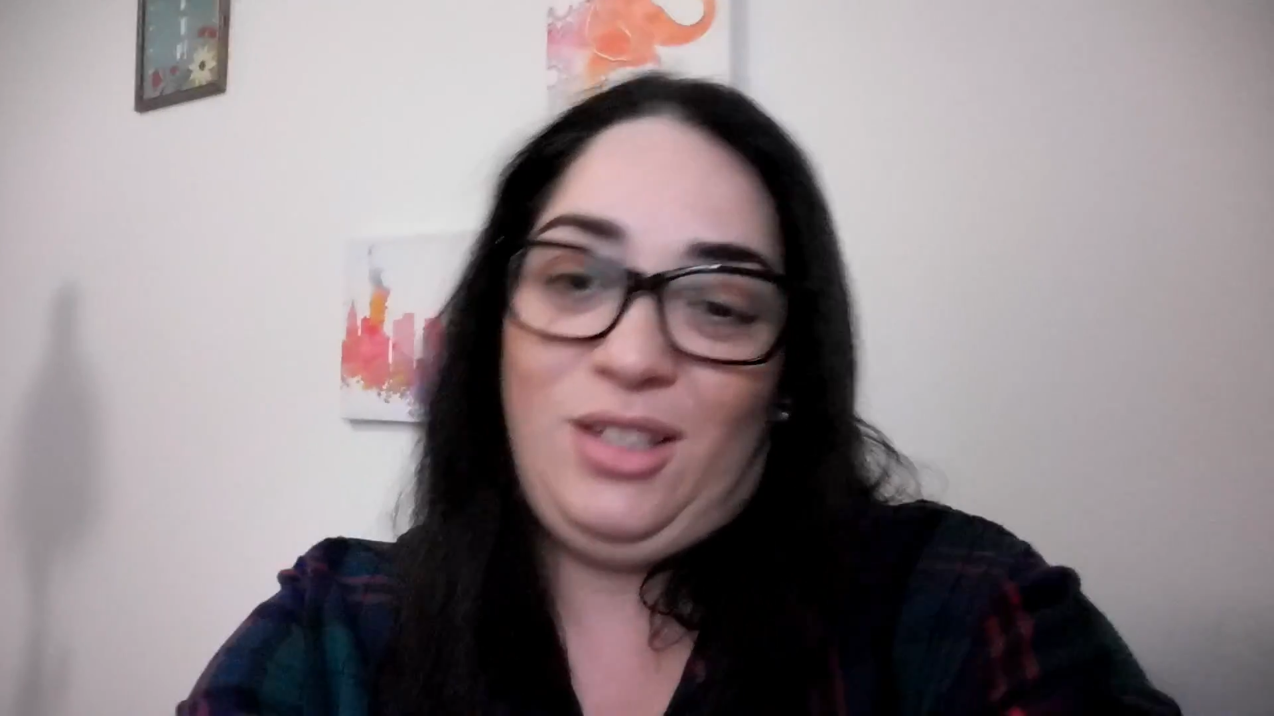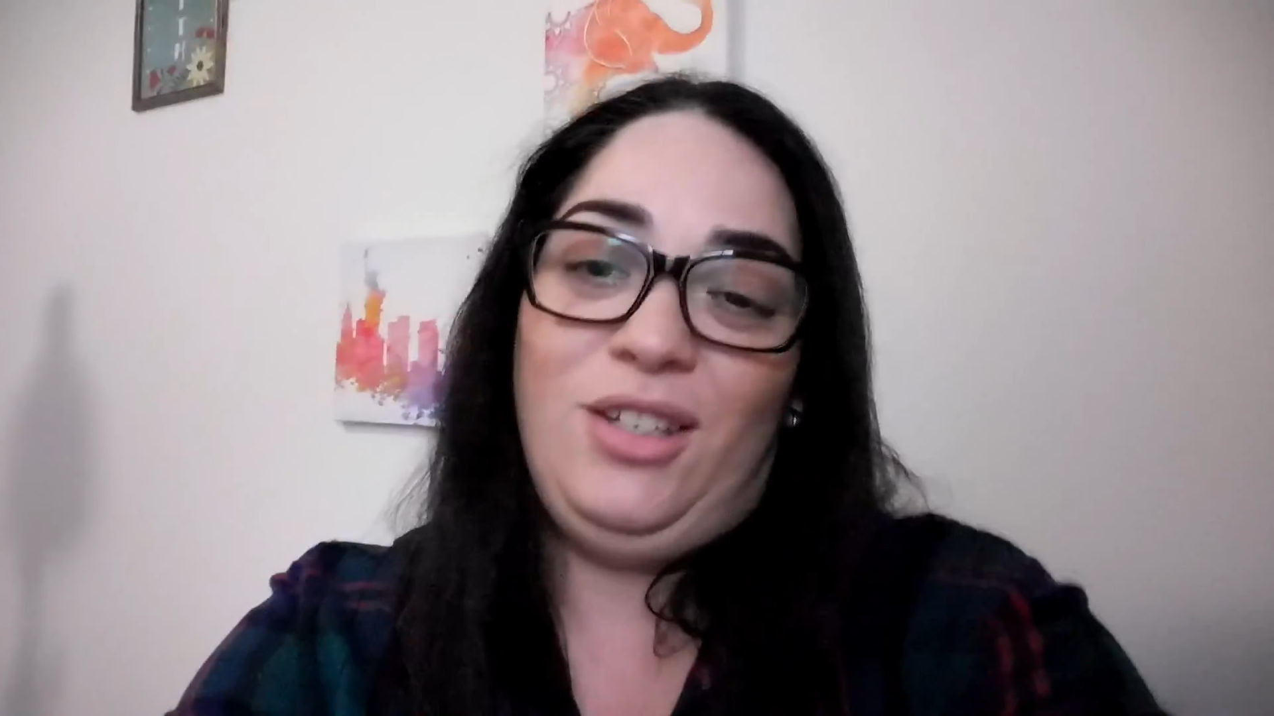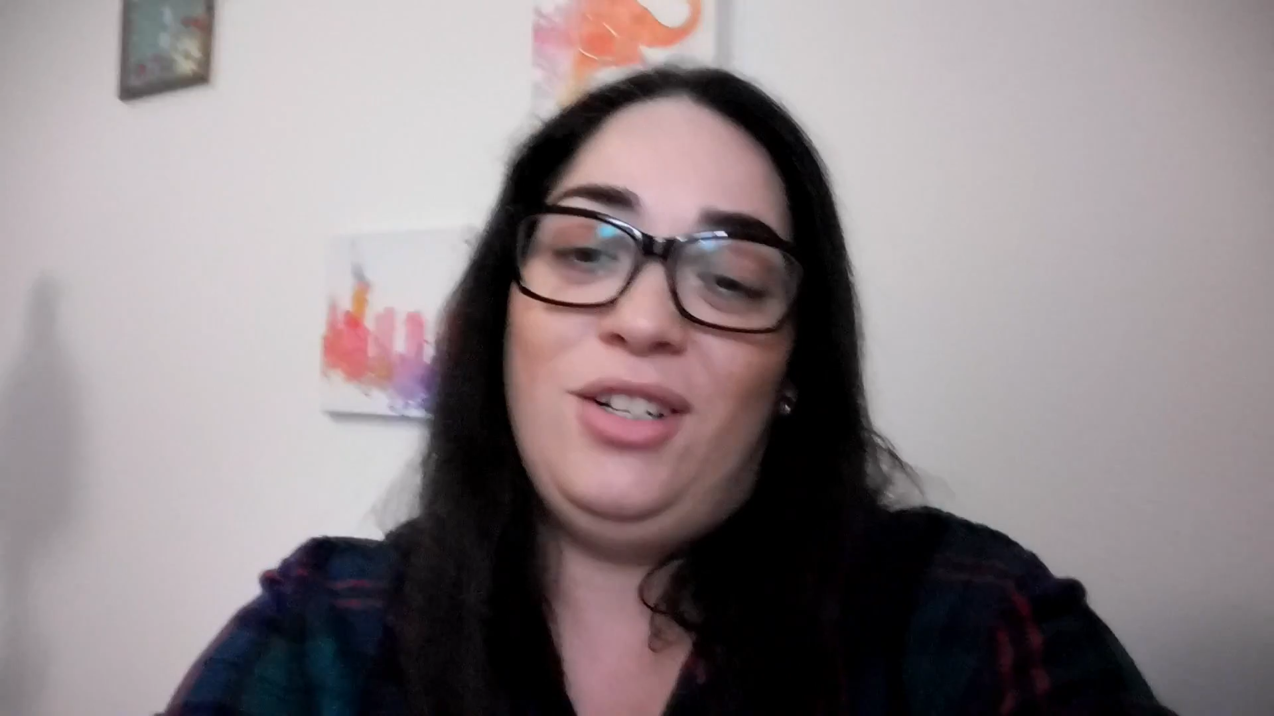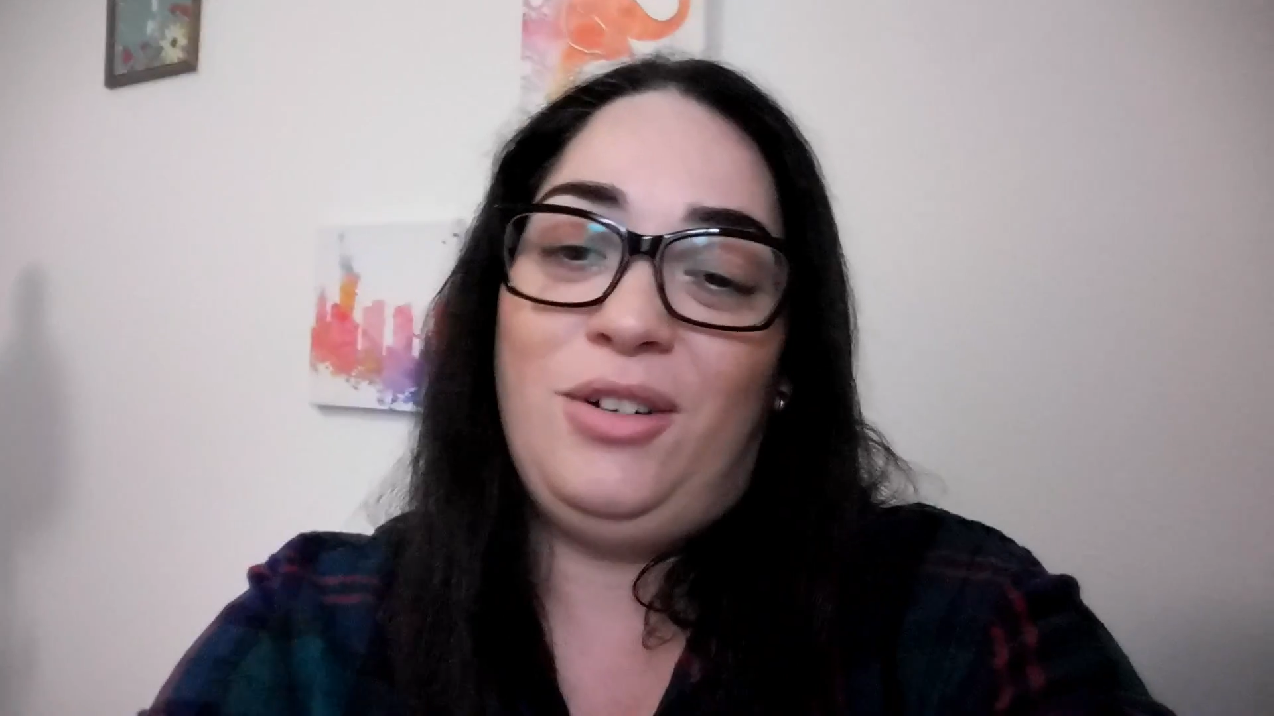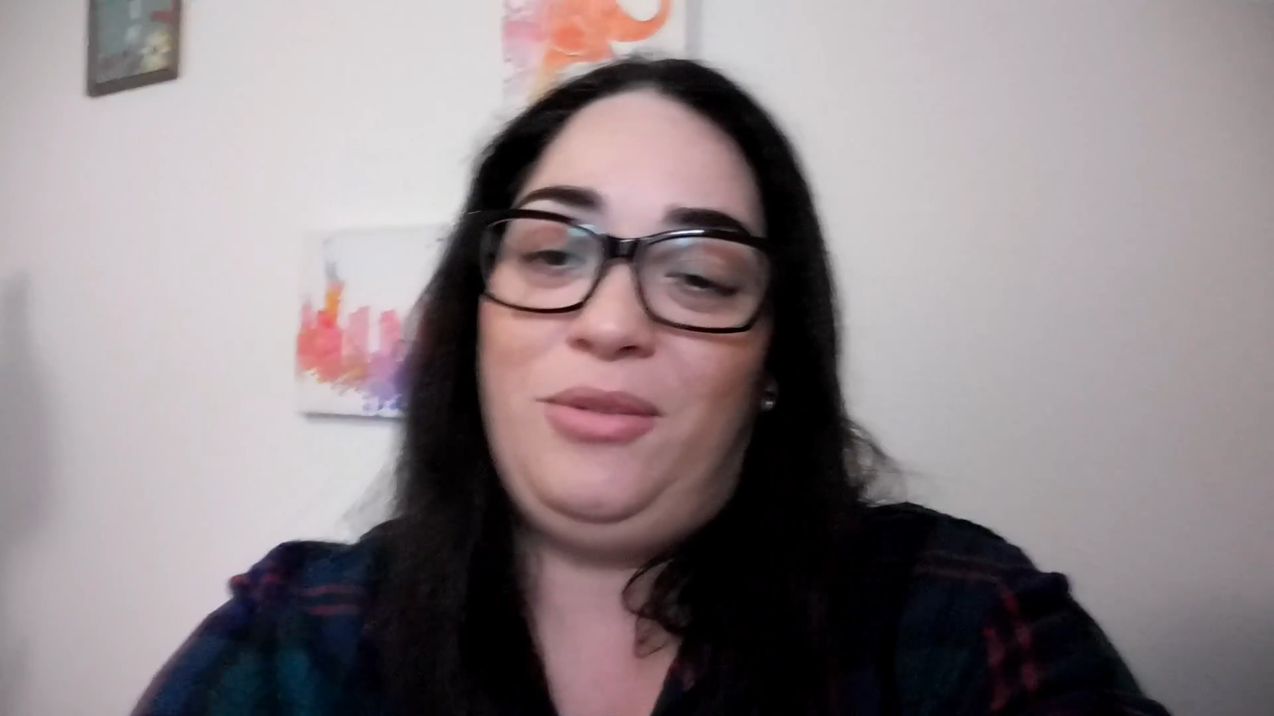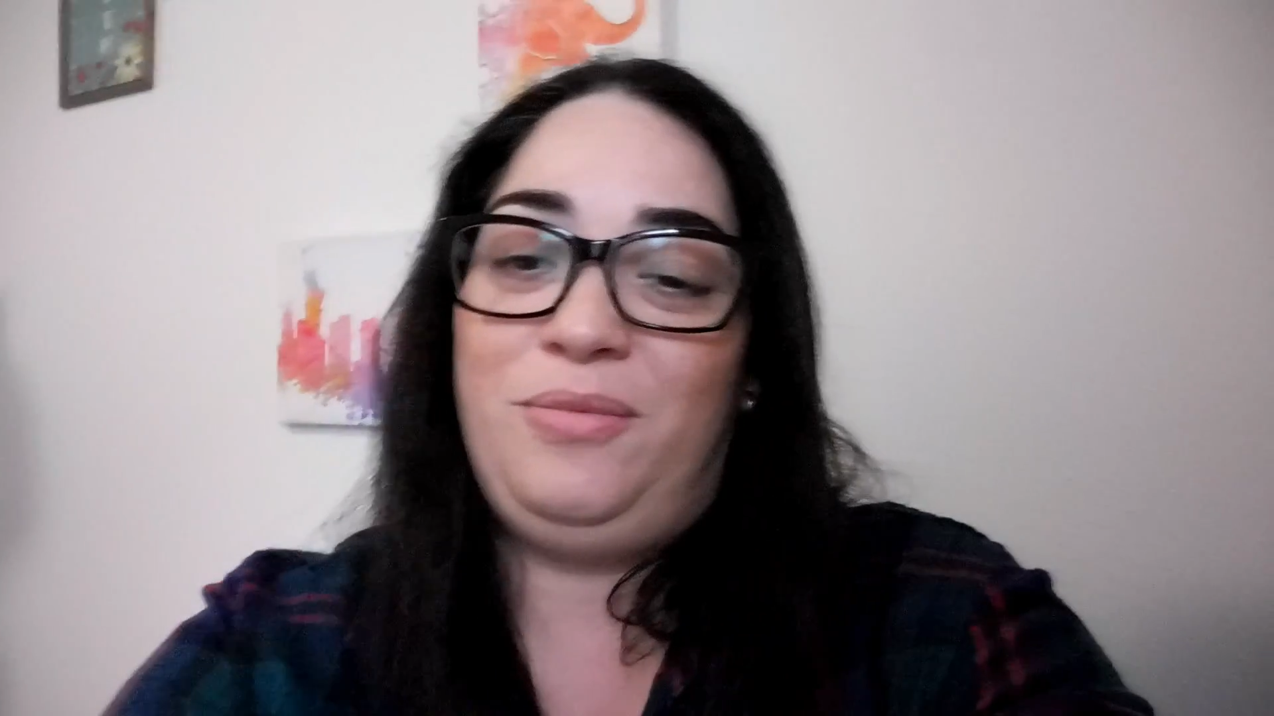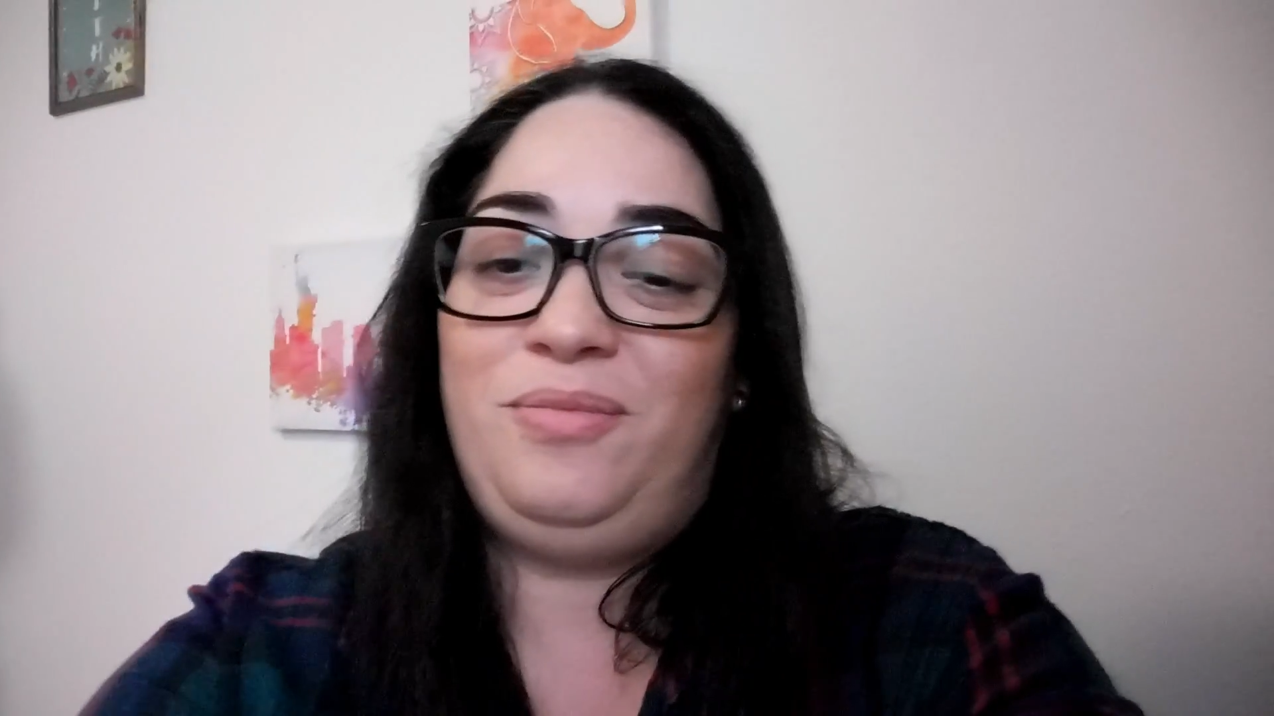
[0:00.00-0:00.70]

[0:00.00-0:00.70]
you know.